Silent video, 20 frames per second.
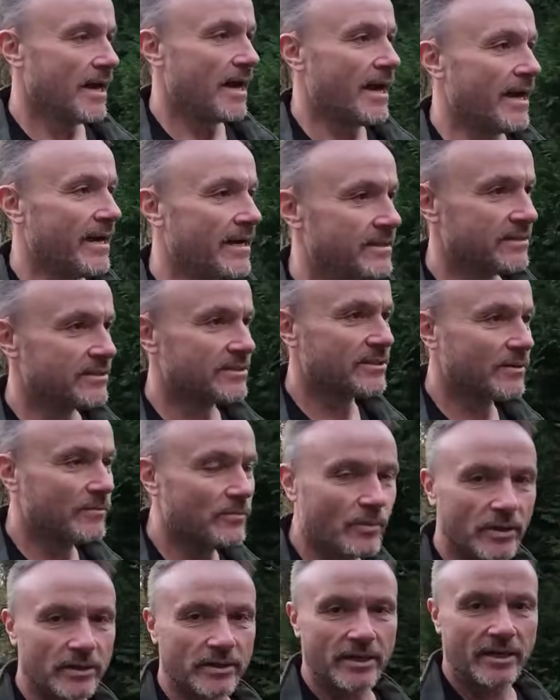and
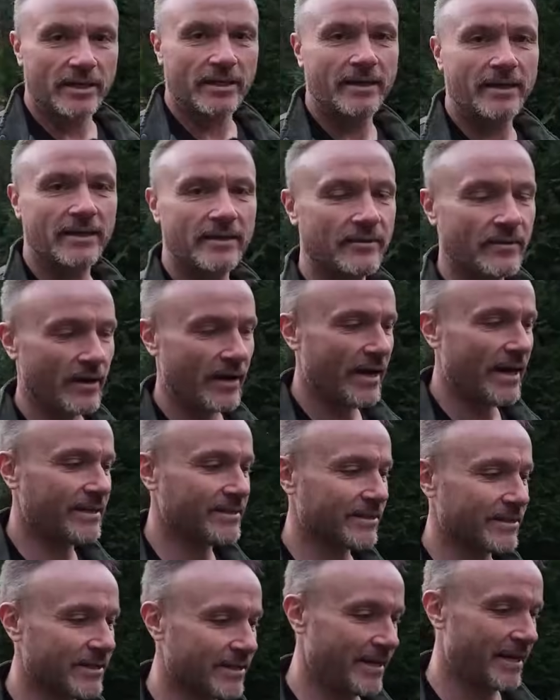someone that
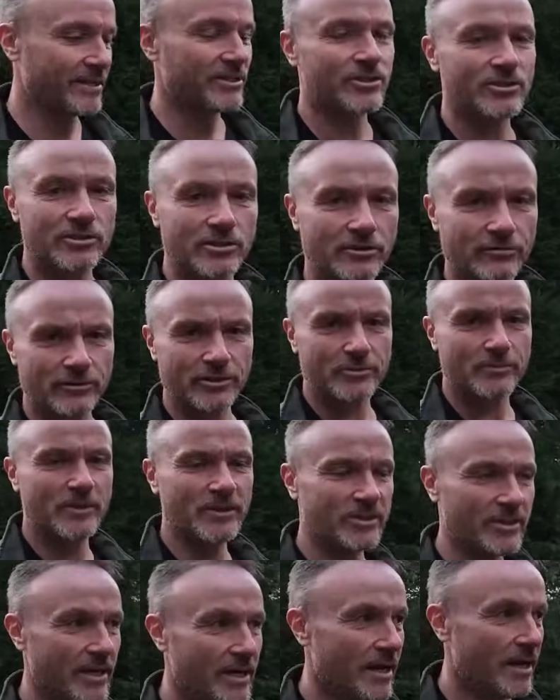had a connection to
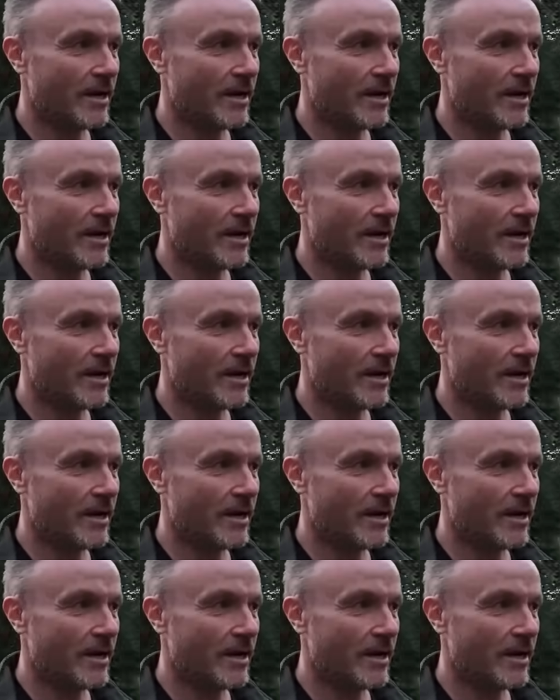Christmas,